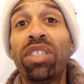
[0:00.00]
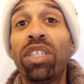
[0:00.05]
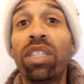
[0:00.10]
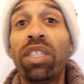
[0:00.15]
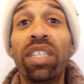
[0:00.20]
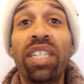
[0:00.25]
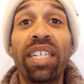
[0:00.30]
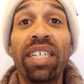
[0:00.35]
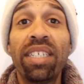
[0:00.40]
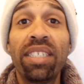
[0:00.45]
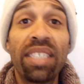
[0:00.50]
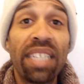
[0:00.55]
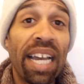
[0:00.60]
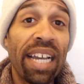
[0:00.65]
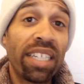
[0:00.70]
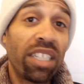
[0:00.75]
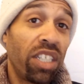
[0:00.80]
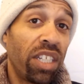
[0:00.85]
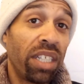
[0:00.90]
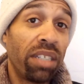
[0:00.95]
to the
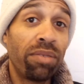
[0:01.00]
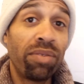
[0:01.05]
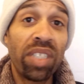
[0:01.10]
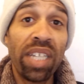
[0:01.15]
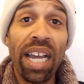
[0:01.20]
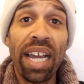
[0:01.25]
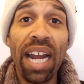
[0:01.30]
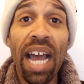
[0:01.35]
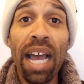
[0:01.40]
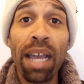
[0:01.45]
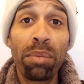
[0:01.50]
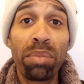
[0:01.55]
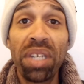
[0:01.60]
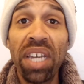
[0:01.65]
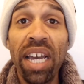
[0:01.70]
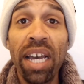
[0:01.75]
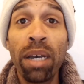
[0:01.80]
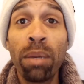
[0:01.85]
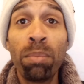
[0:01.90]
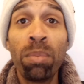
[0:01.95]
executives at
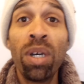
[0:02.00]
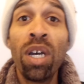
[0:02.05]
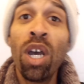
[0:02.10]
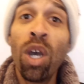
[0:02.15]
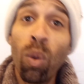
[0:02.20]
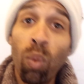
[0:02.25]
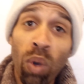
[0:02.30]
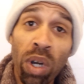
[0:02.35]
IBM